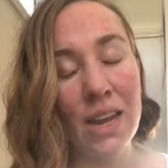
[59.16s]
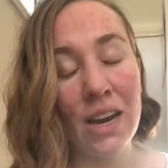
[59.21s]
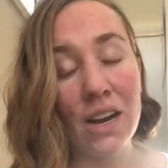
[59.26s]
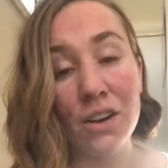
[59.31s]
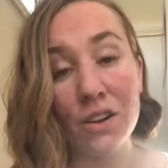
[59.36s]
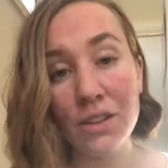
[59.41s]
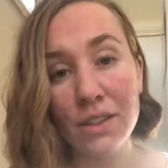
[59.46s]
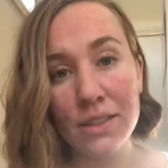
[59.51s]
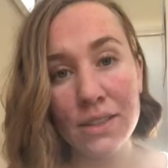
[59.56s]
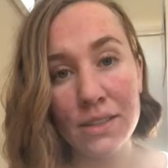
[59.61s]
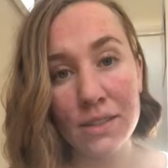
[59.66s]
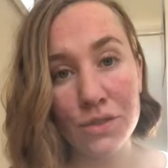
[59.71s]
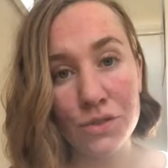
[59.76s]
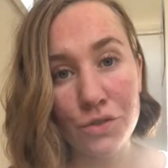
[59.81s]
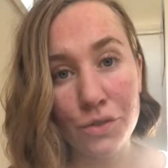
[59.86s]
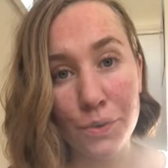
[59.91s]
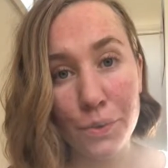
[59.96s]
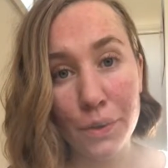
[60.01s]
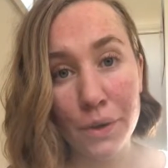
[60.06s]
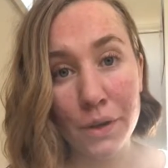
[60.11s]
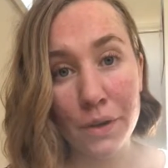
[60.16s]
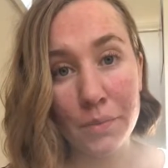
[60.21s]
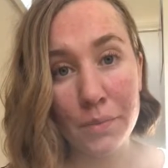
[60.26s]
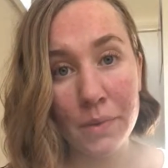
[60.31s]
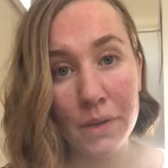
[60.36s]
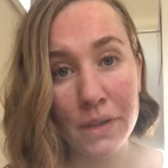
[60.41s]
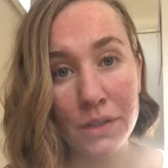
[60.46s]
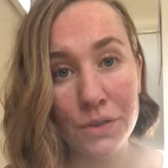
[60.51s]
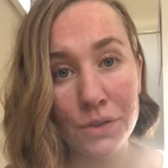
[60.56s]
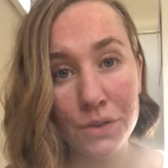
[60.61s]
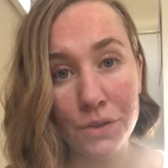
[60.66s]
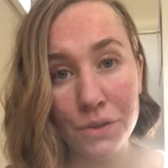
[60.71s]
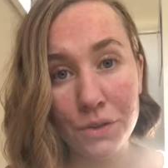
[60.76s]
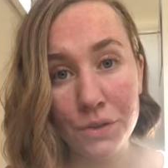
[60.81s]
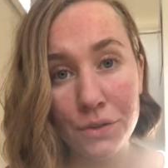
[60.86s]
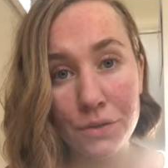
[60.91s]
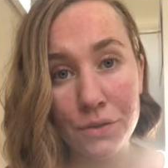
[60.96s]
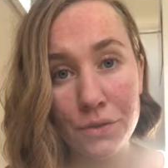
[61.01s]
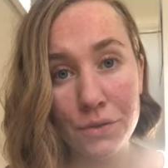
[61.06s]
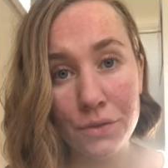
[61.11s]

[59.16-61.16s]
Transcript: And I know that's a strong word, but it's true.